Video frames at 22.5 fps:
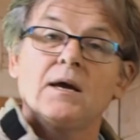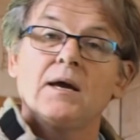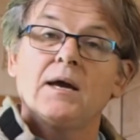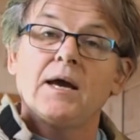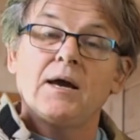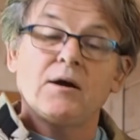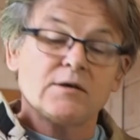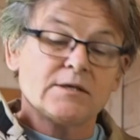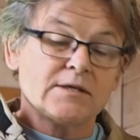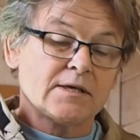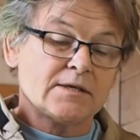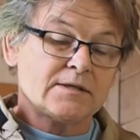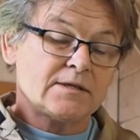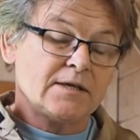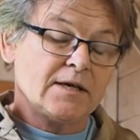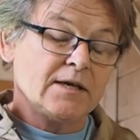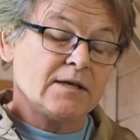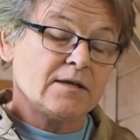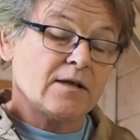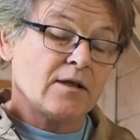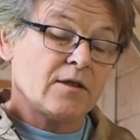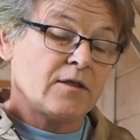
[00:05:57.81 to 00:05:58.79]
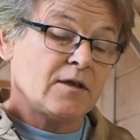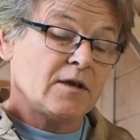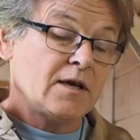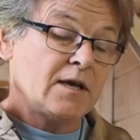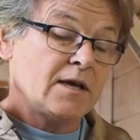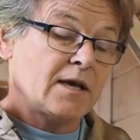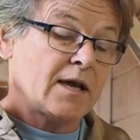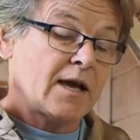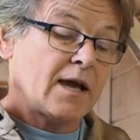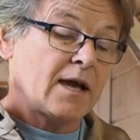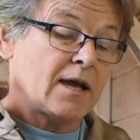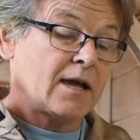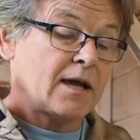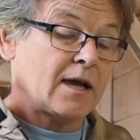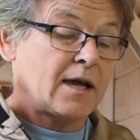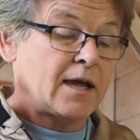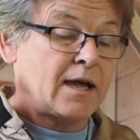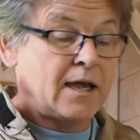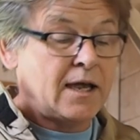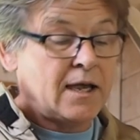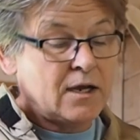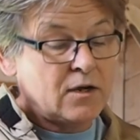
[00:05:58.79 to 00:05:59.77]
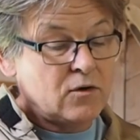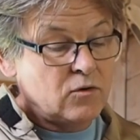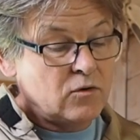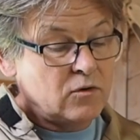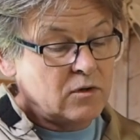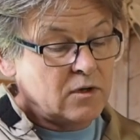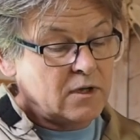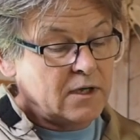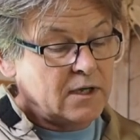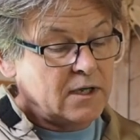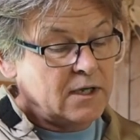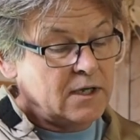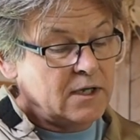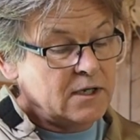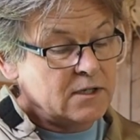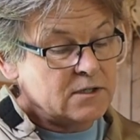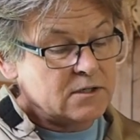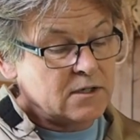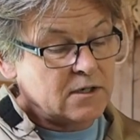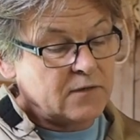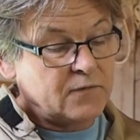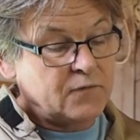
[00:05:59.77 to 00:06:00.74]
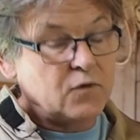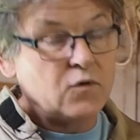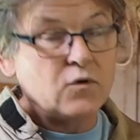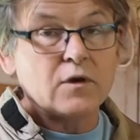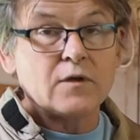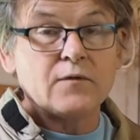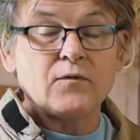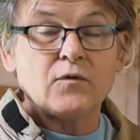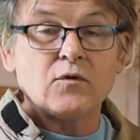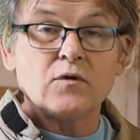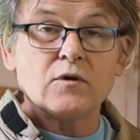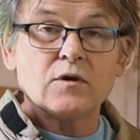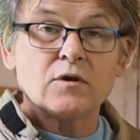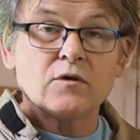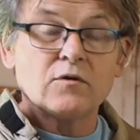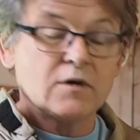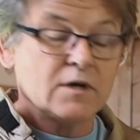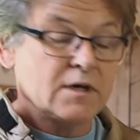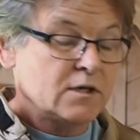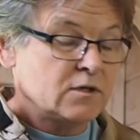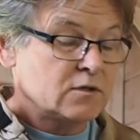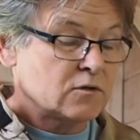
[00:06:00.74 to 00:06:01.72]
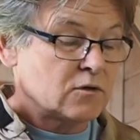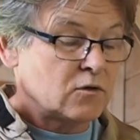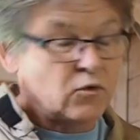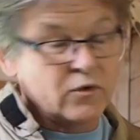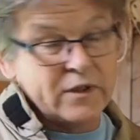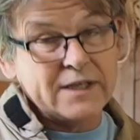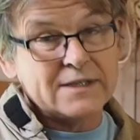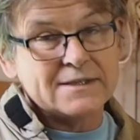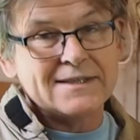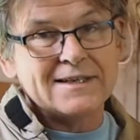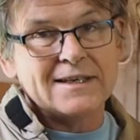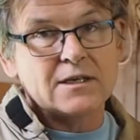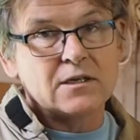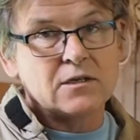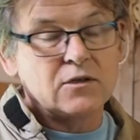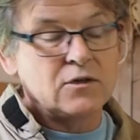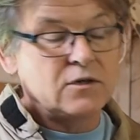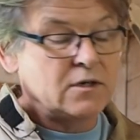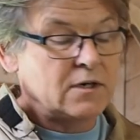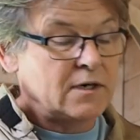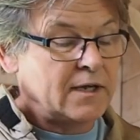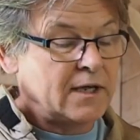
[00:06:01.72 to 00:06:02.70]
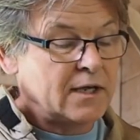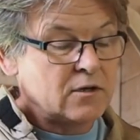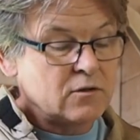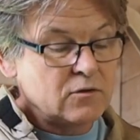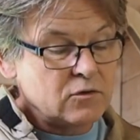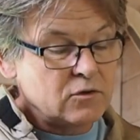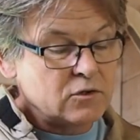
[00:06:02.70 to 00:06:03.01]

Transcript: Now, as I said, the angle is 44 degrees, or that's the included angle,